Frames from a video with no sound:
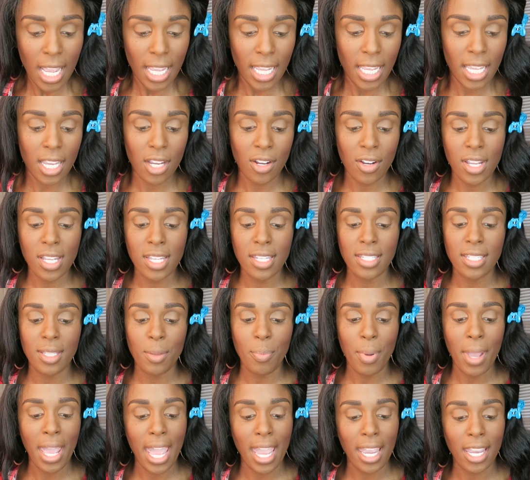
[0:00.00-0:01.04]
Here is
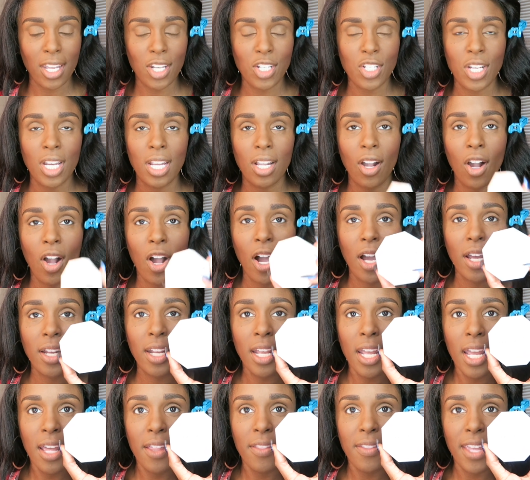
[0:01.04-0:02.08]
the packaging
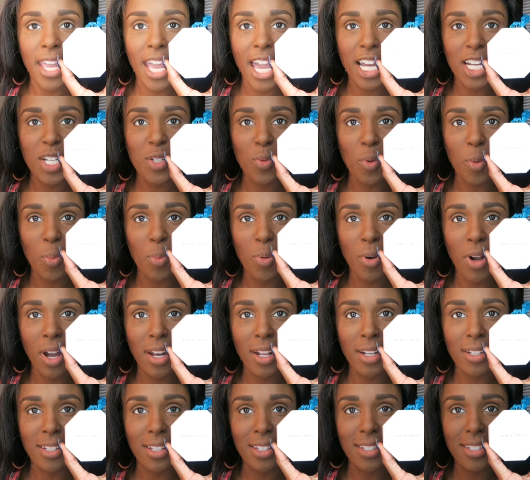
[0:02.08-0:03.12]
on the actual product